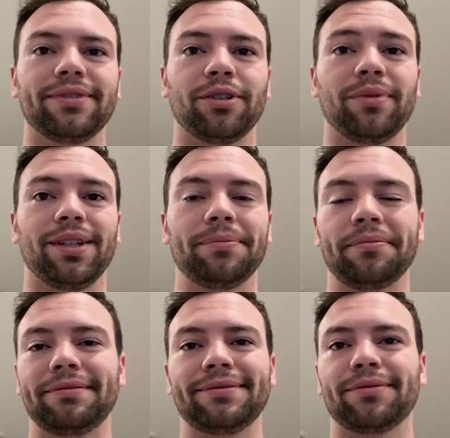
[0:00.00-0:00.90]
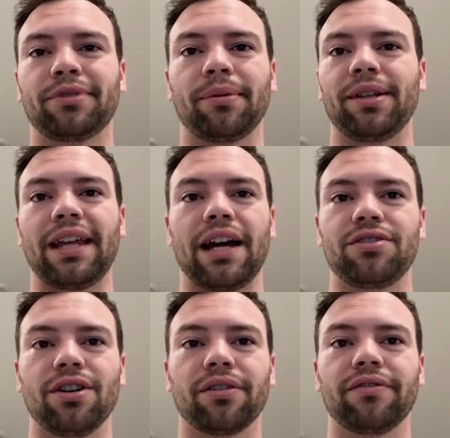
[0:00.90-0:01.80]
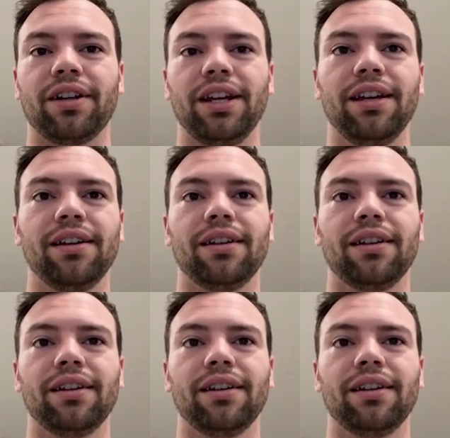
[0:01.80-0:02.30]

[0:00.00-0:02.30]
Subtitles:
it'll be probably dad joke funny.